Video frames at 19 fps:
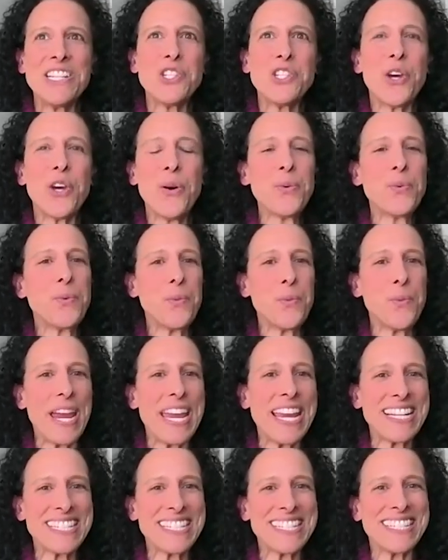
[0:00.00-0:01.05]
don't
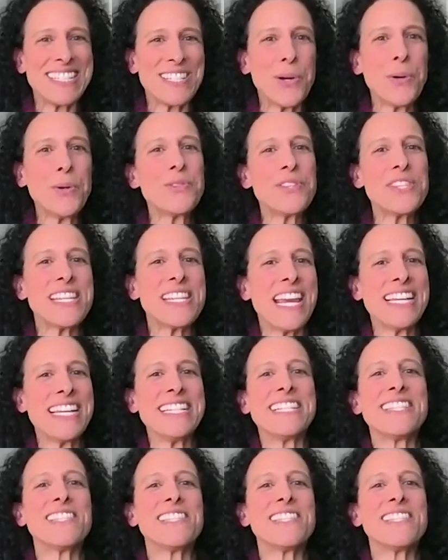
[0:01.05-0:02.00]
wait, don't stay in a